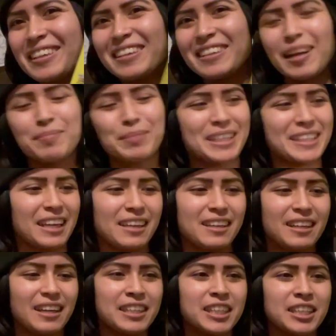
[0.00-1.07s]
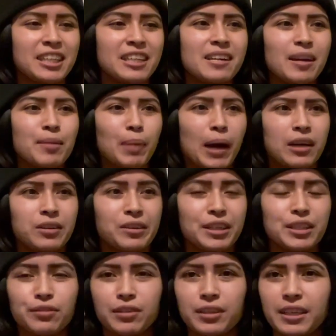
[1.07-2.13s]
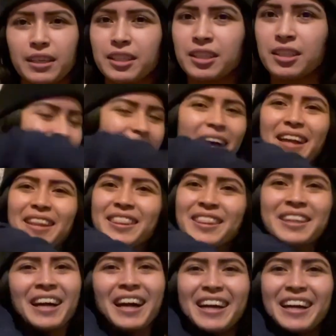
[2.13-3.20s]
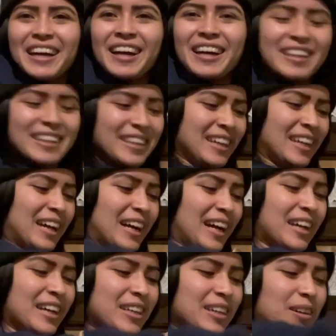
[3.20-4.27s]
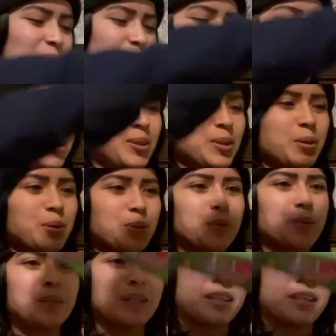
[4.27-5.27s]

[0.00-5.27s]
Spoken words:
I'm excited. I just need to get batteries for this. And then I also